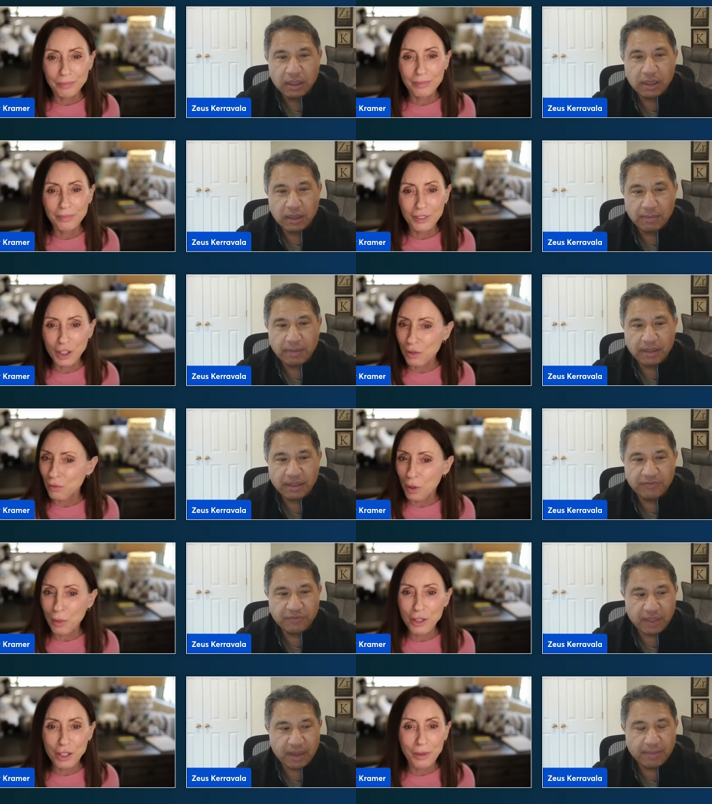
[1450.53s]
Speaker 1: um,
Speaker 2: looking
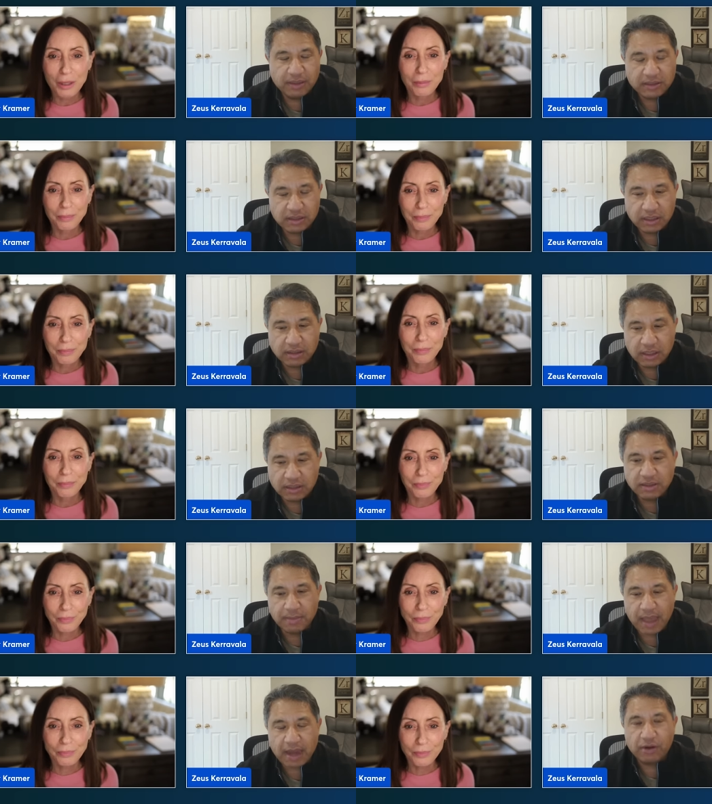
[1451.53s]
forward to it. It's a
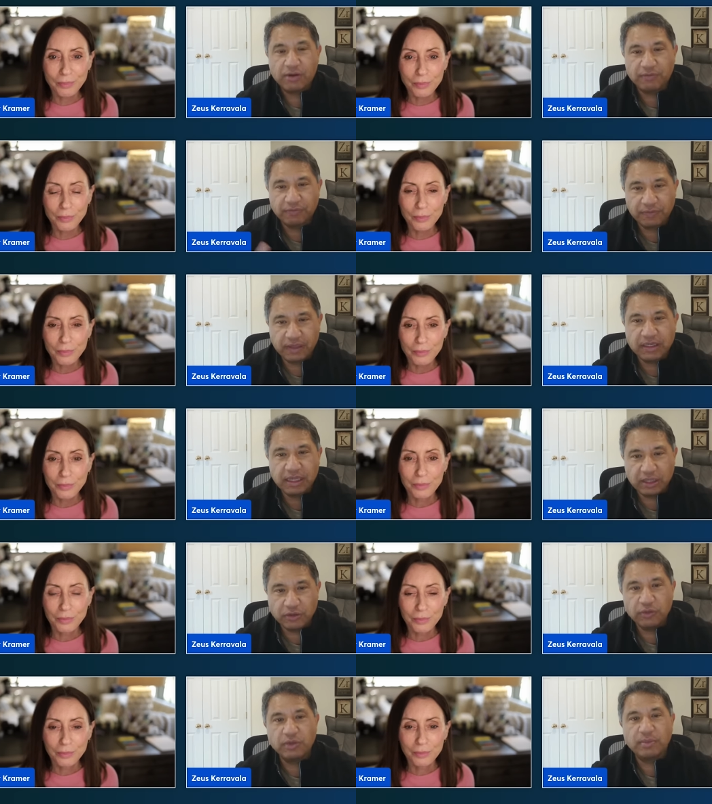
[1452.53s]
matter of
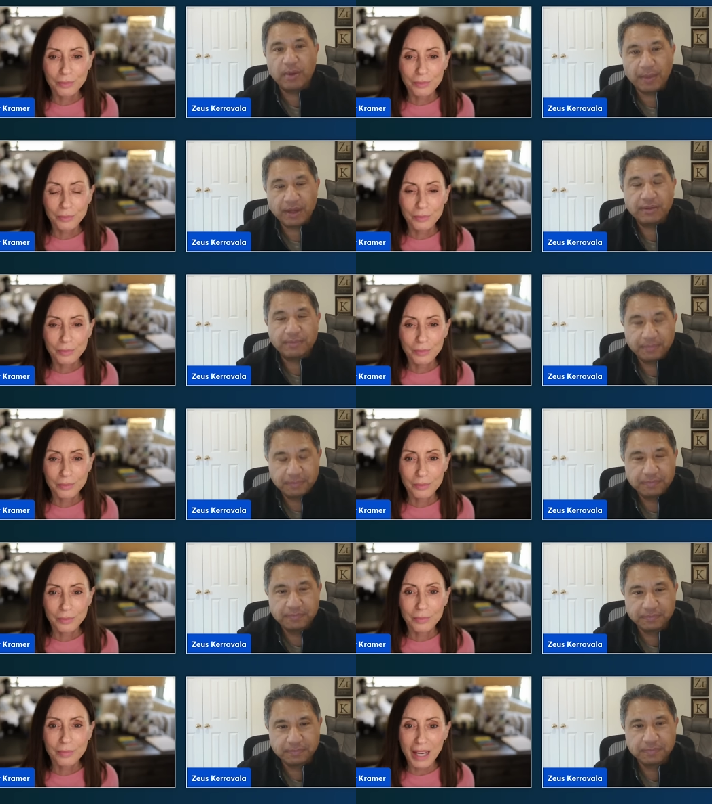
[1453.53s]
continuing the momentum.
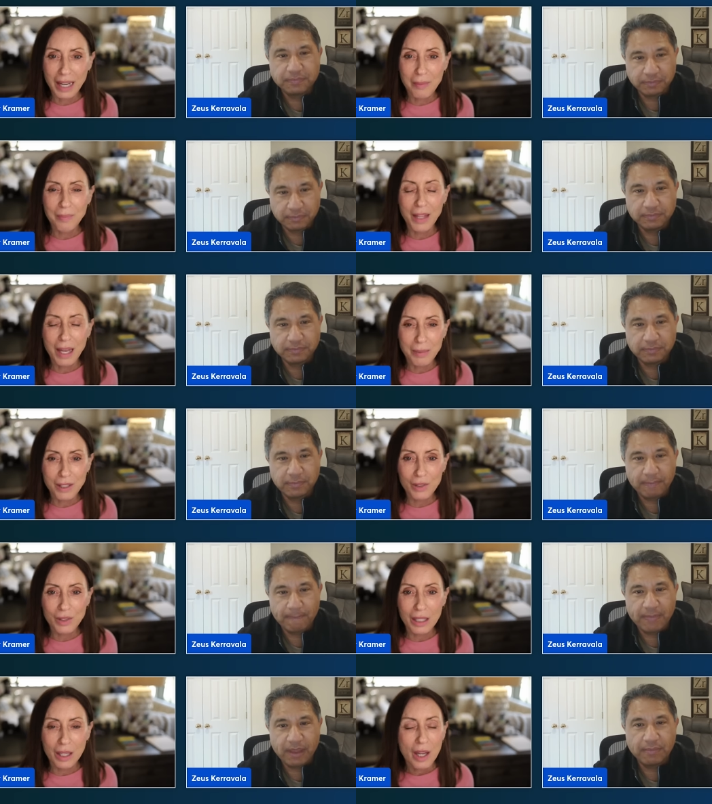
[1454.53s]
Yeah,
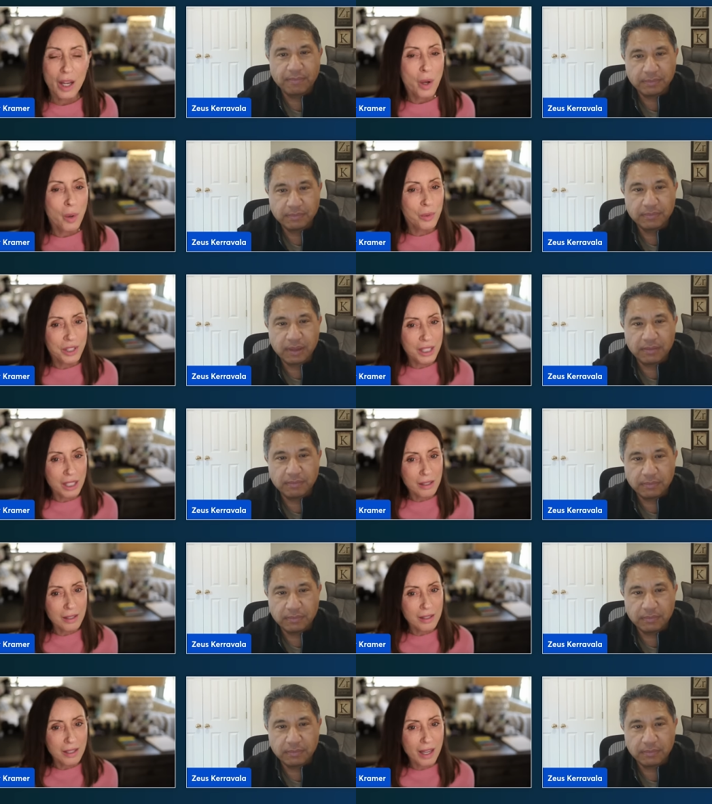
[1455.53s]
absolutely. Well,
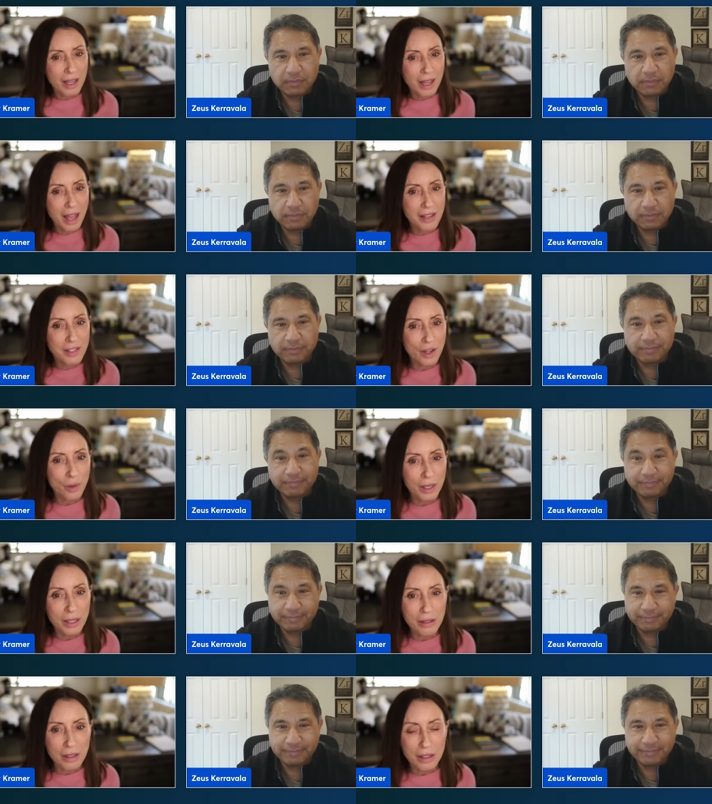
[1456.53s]
Zeus, as
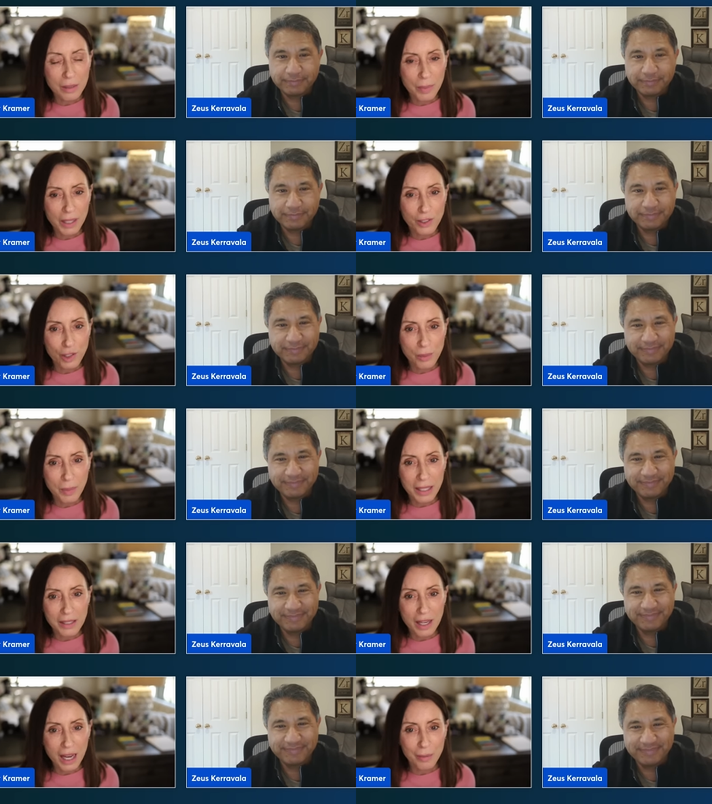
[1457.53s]
always, it's a pleasure spending
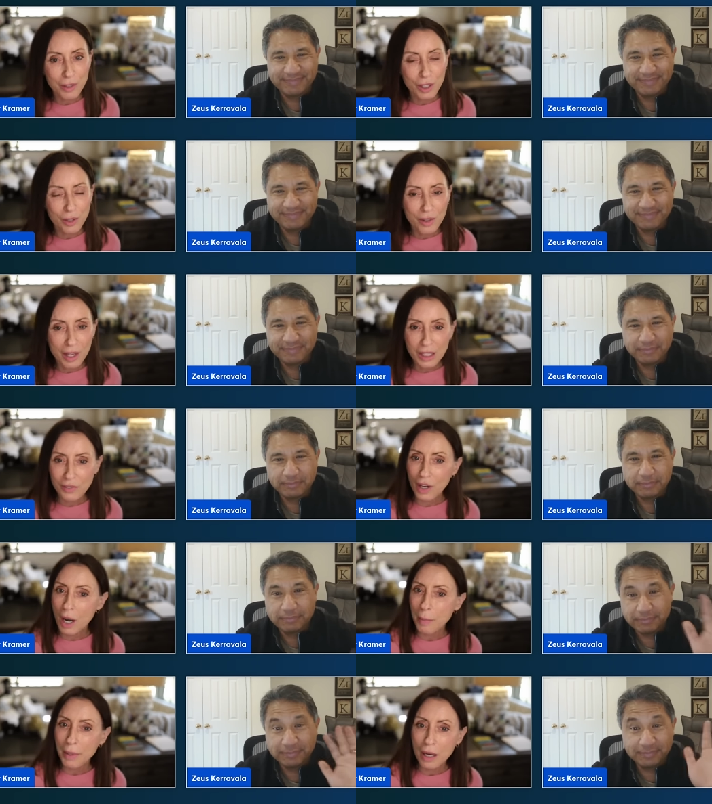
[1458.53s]
time with you. Thanks for
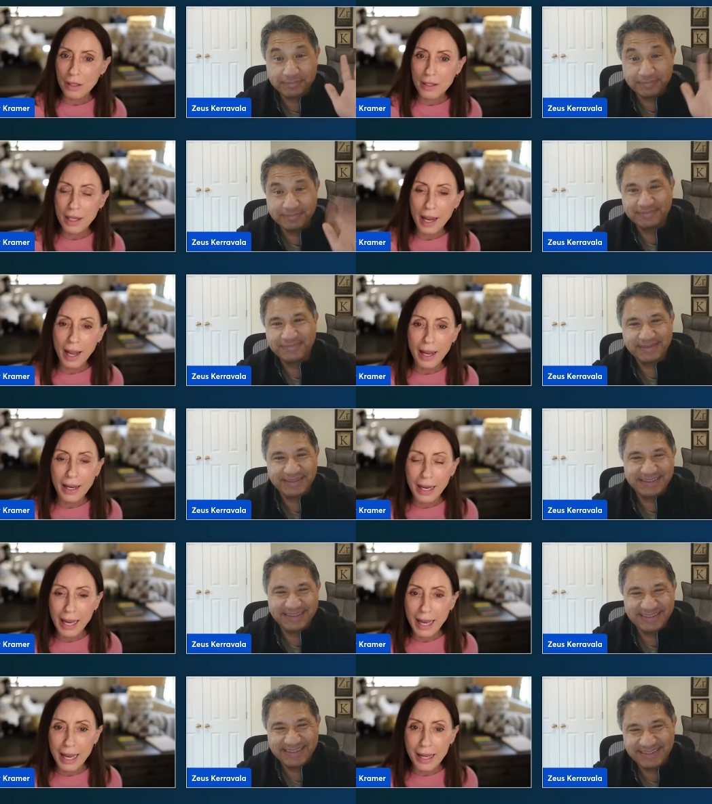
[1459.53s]
hopping on today.
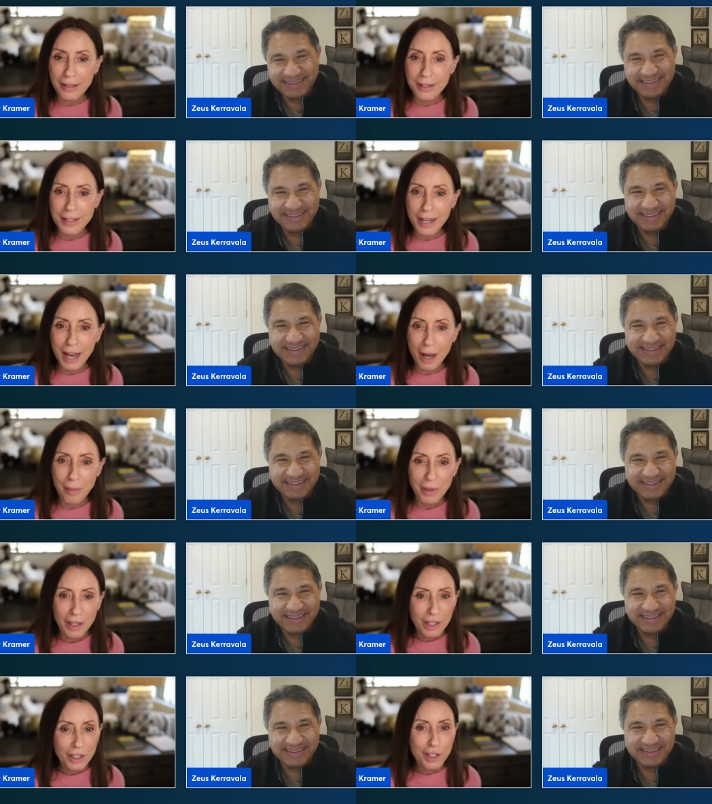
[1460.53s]
And um,
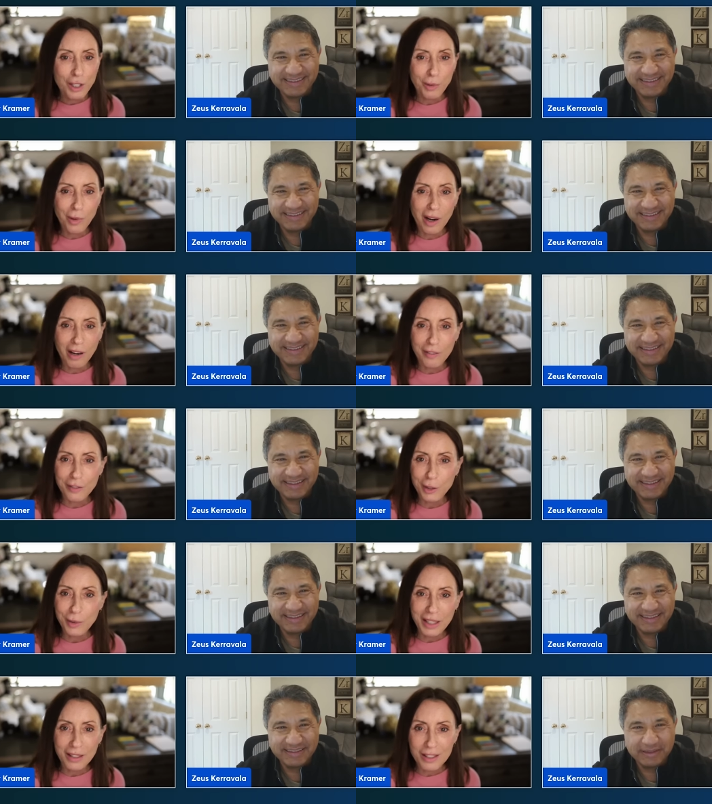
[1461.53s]
to our
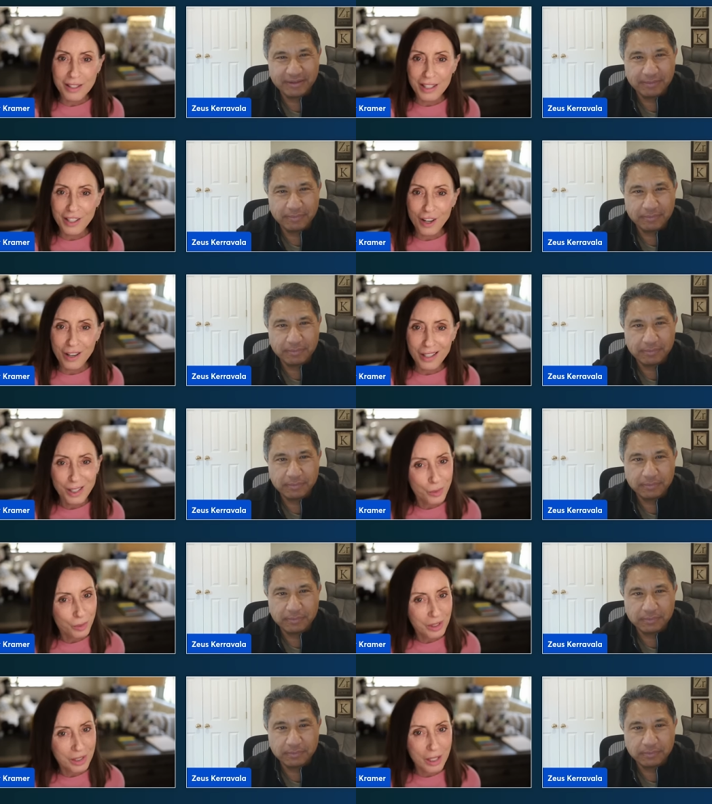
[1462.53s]
viewing and listening audience,
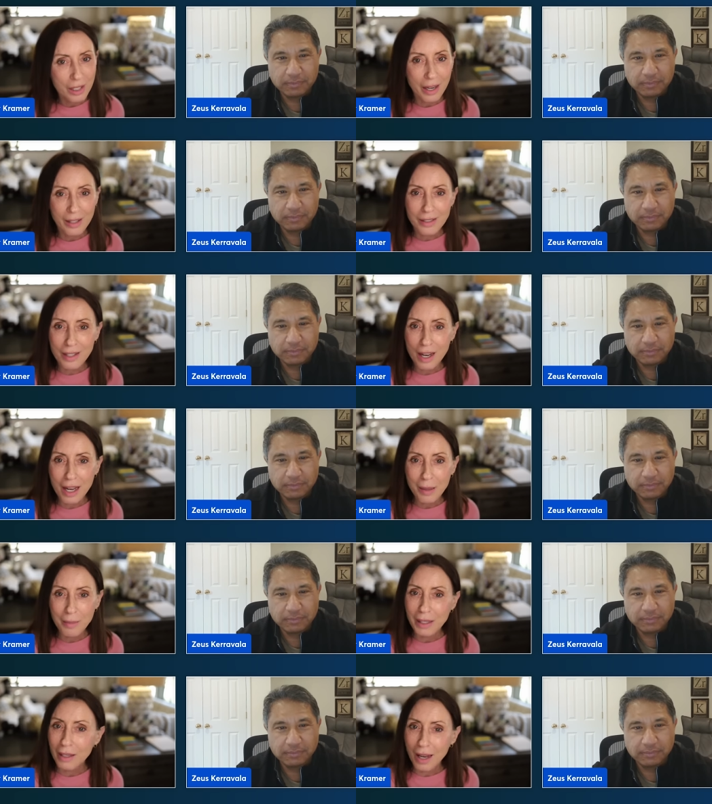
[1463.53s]
we'll see you next
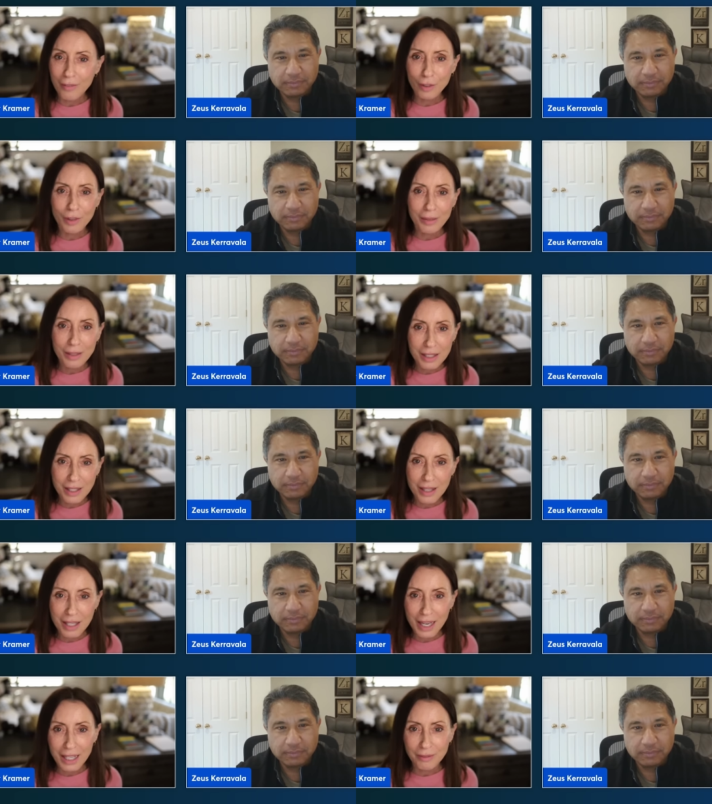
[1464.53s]
time and have a great rest of the
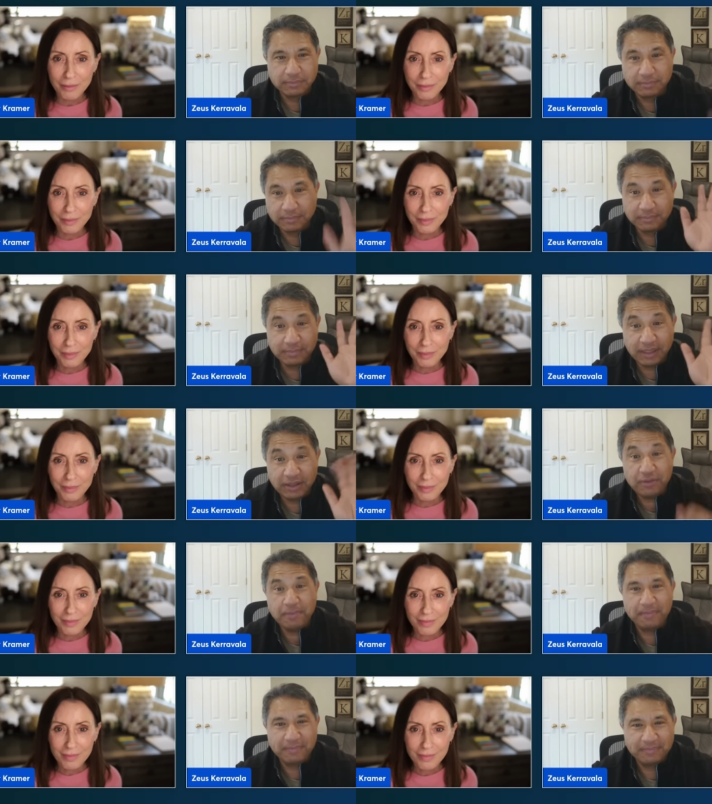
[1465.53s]
day.
Speaker 1: Thank you.